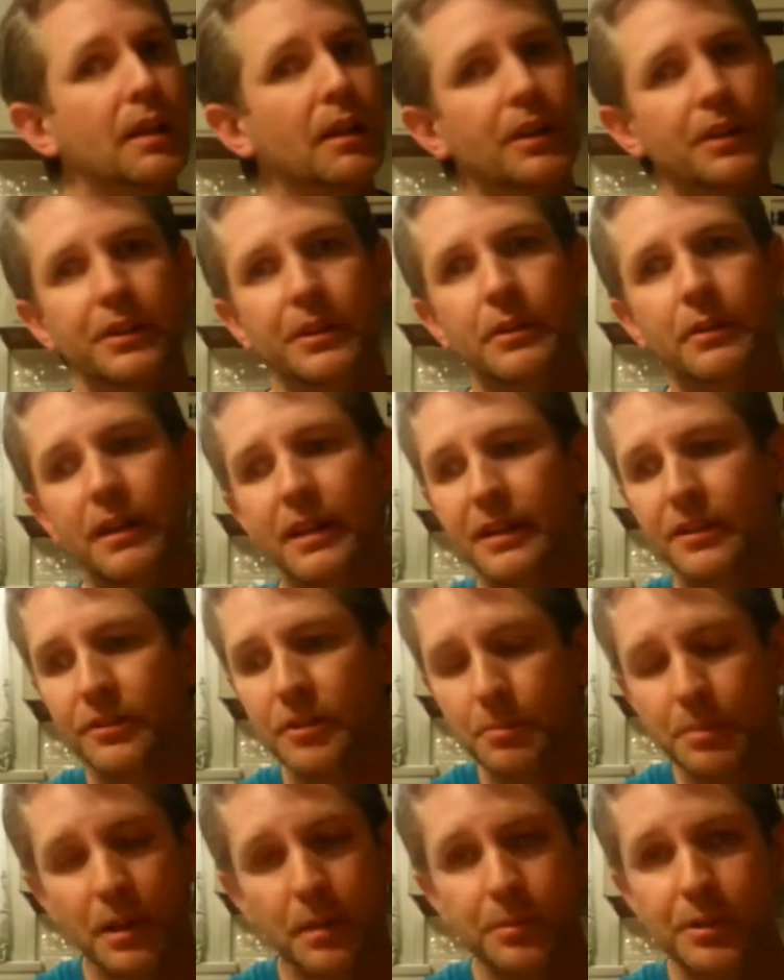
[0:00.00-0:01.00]
You know, and
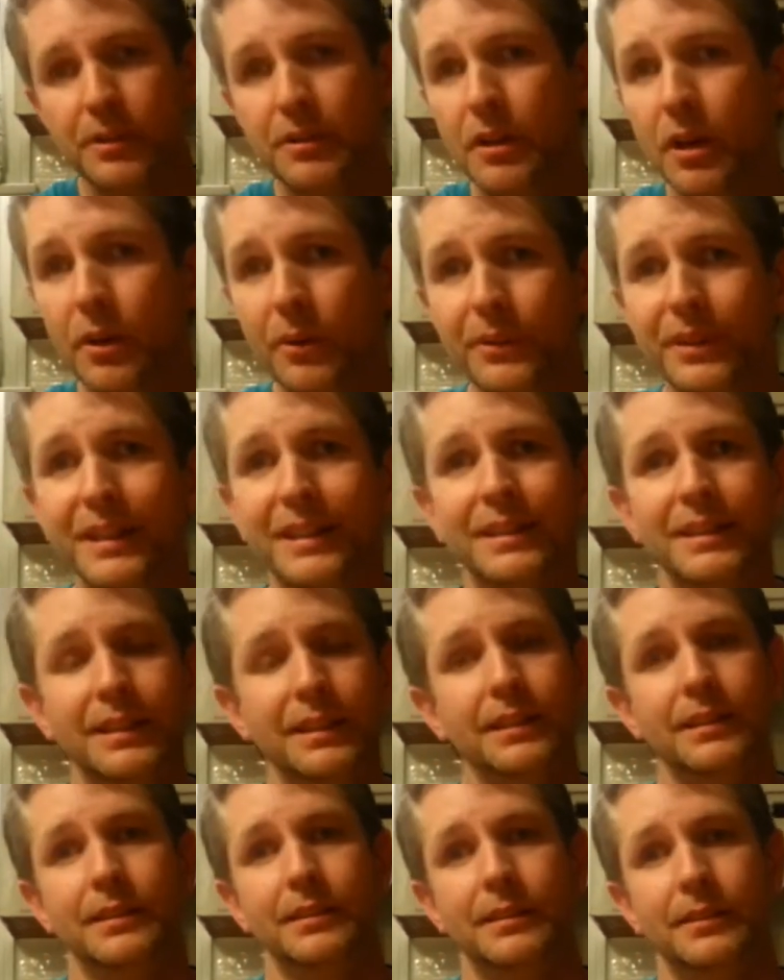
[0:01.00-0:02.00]
sometimes that's all they
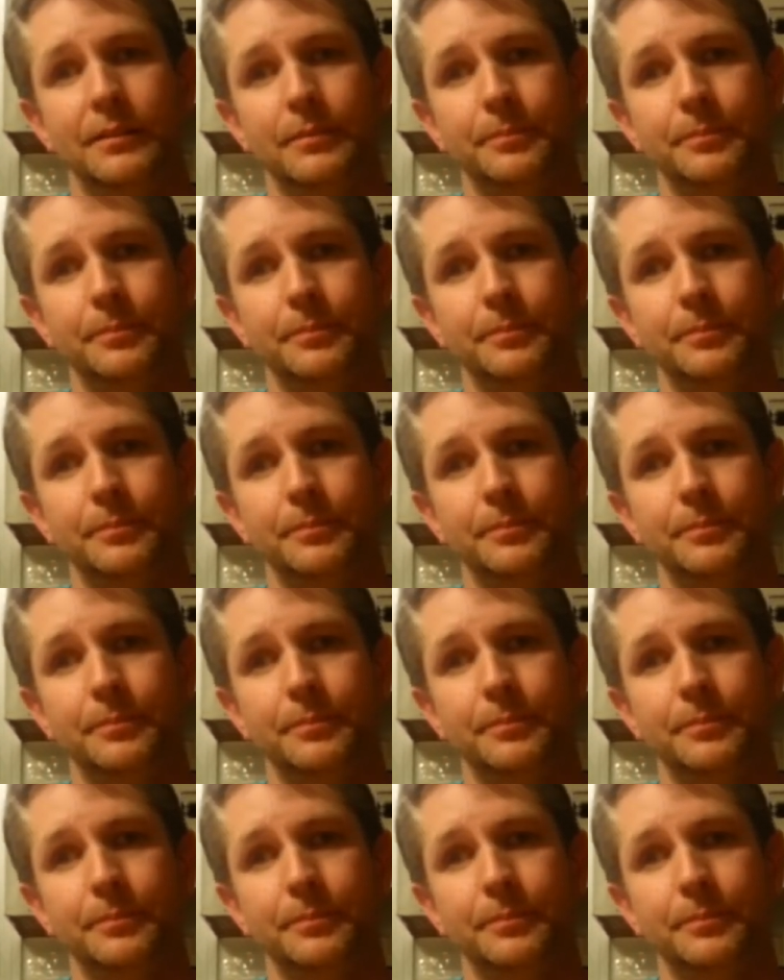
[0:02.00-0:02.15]
need.